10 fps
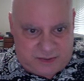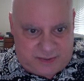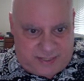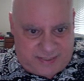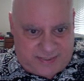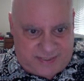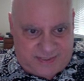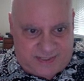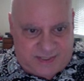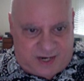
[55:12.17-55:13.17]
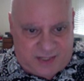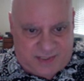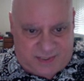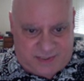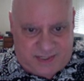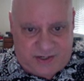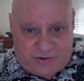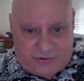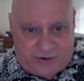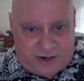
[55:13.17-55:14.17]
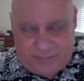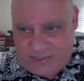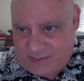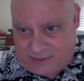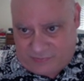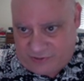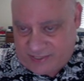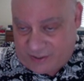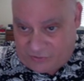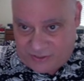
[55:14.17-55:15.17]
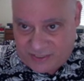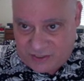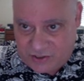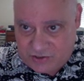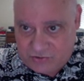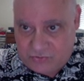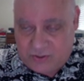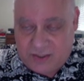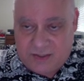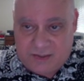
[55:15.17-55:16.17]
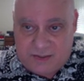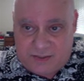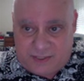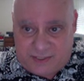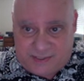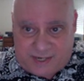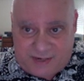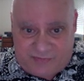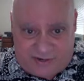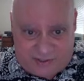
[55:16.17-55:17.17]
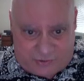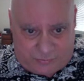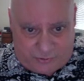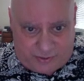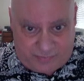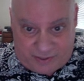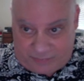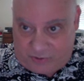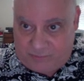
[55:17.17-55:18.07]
And since the toxins here are not being delivered to healthy tissue, the side effects are pretty minimal